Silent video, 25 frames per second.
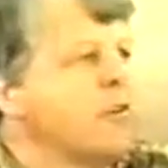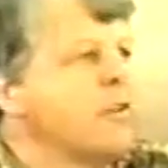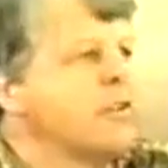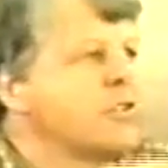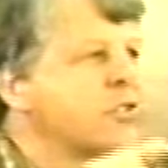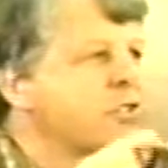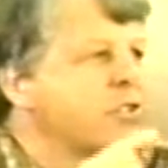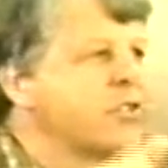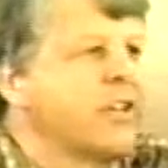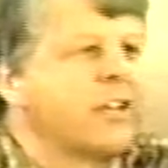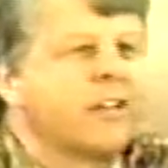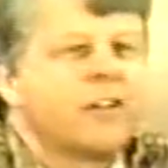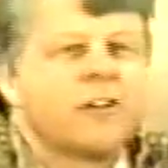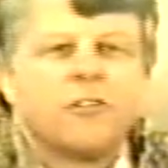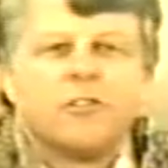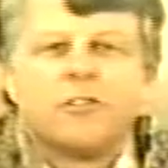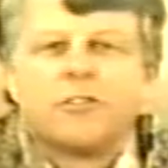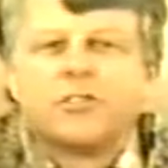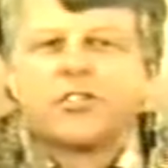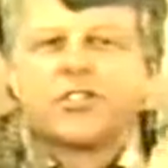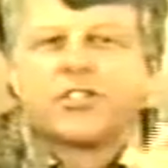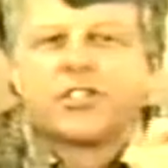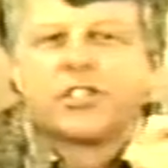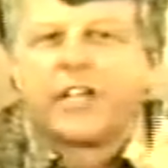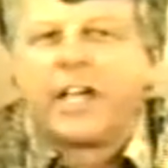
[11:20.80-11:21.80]
single
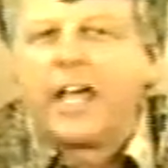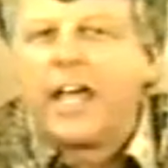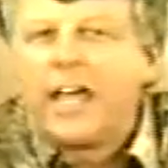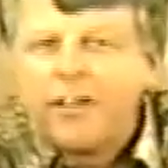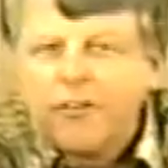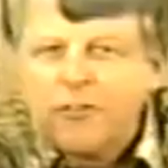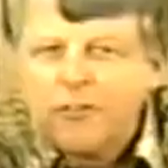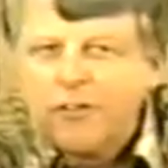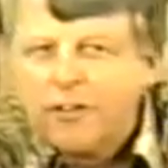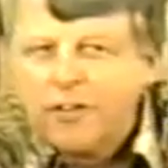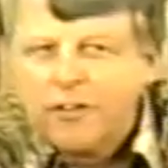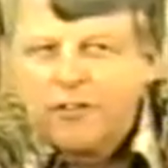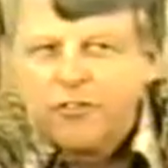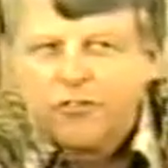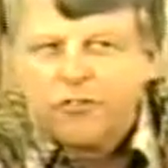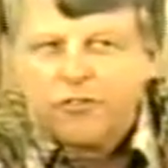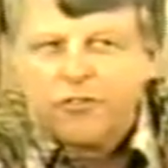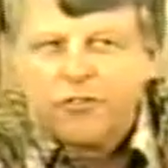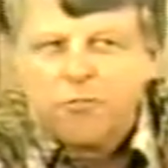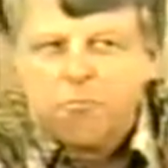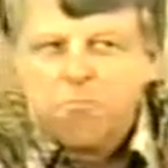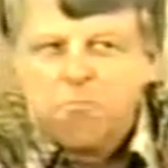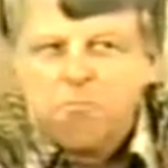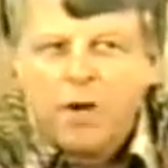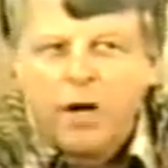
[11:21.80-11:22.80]
scandalous
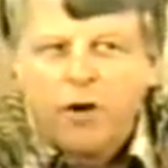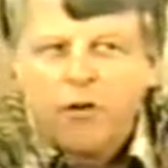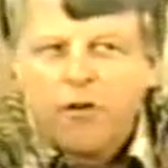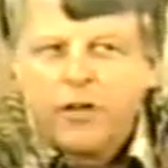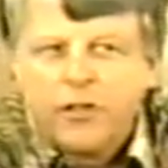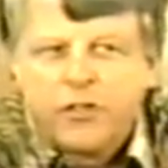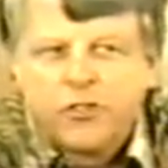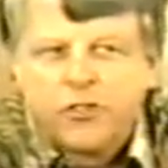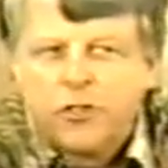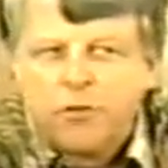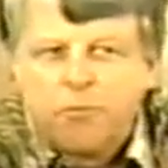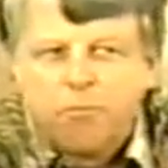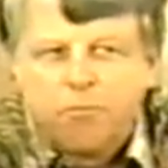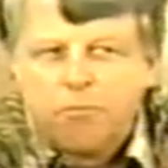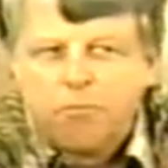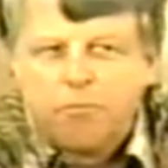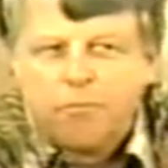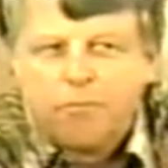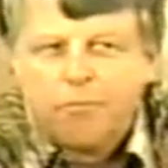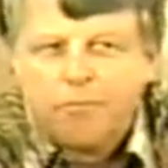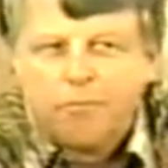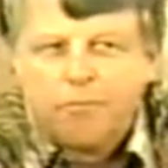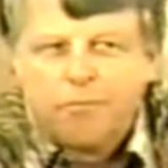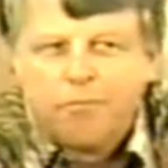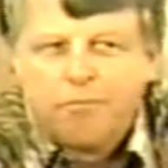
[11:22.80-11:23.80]
marriage and
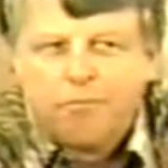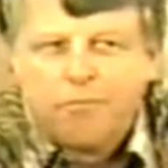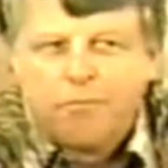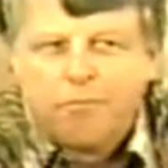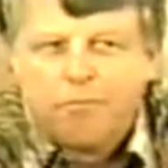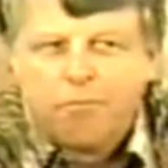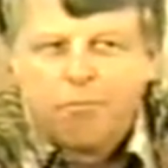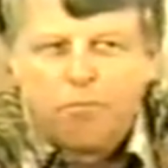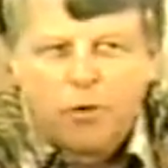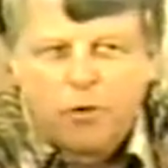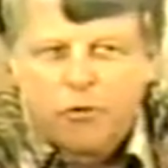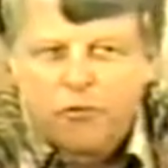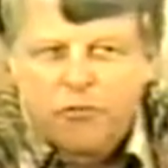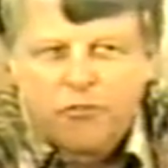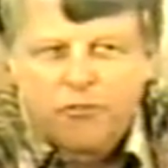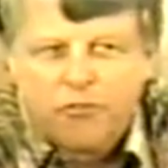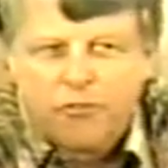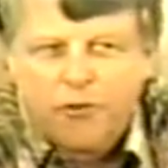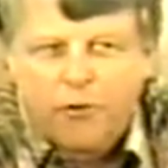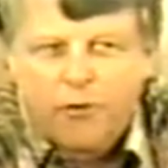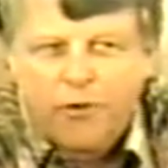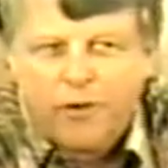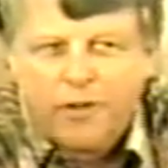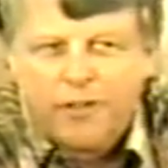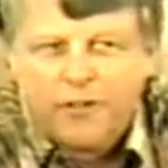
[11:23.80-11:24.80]
birth
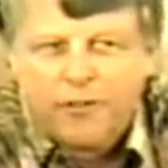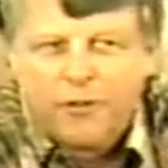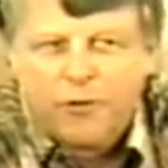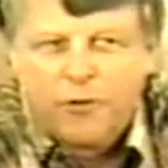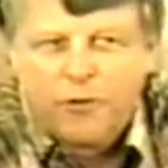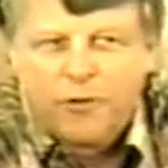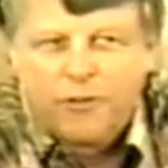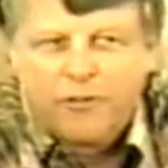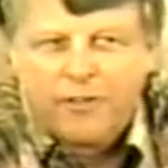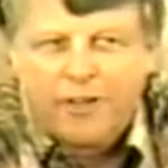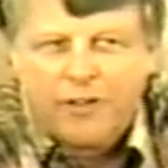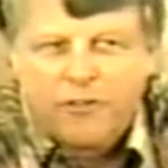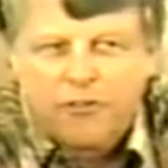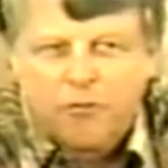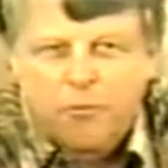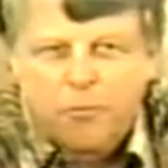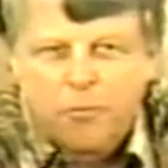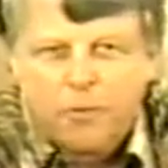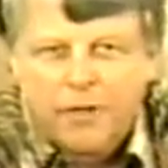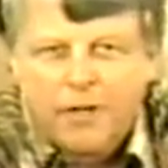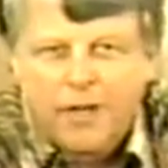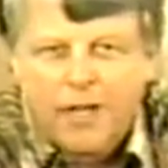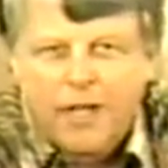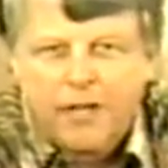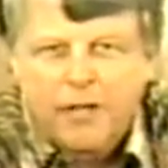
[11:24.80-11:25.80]
story in the Old
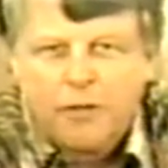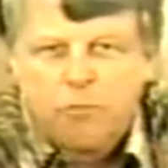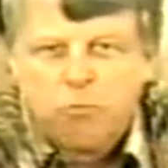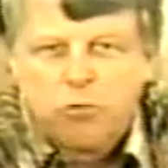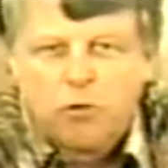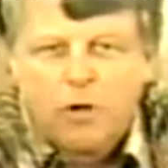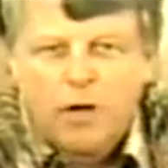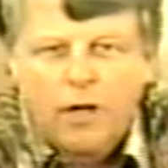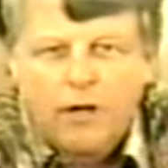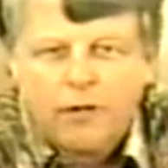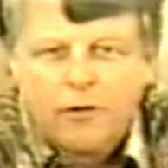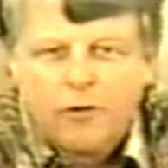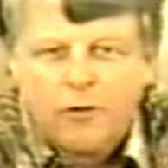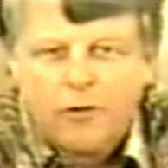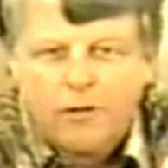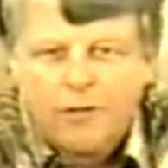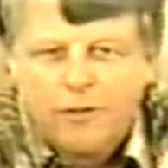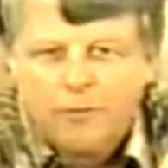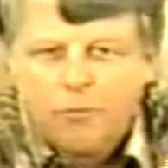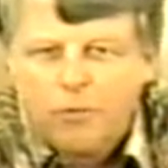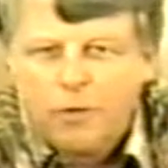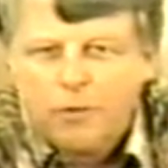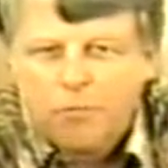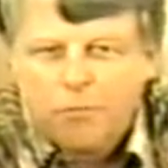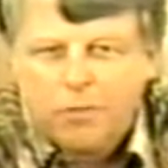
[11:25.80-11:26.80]
Testament, and he brought it all
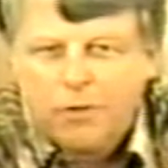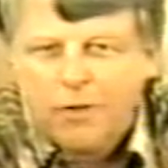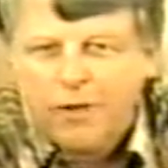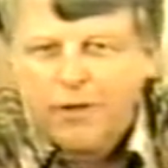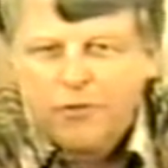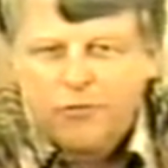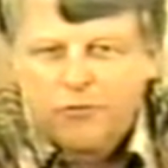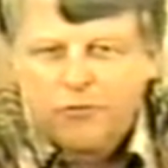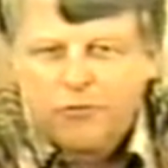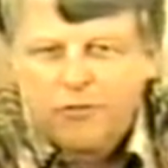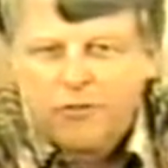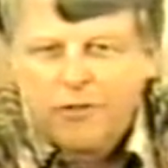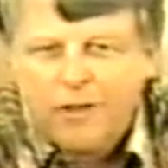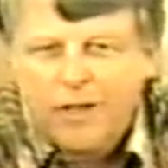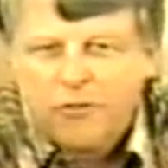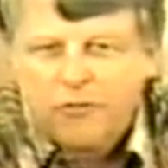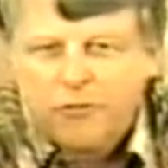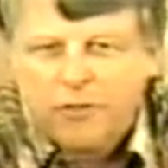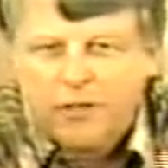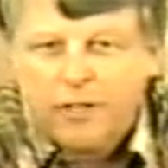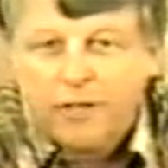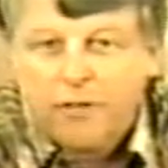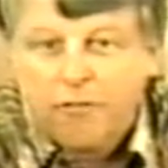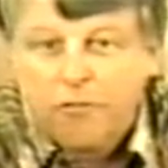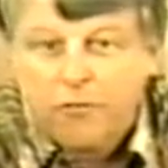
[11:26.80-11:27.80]
in one place as a
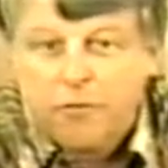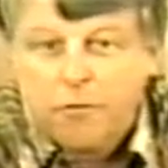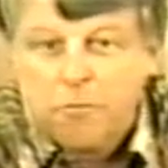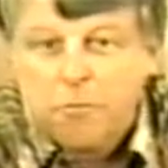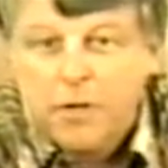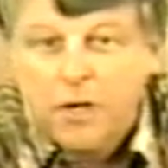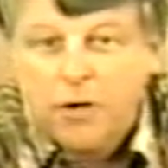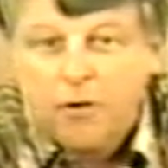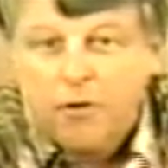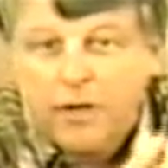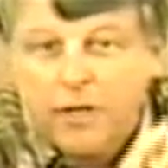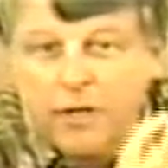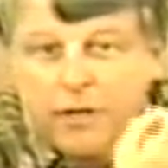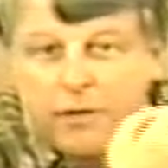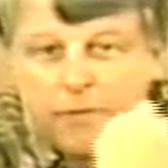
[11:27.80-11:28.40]
gift to Mary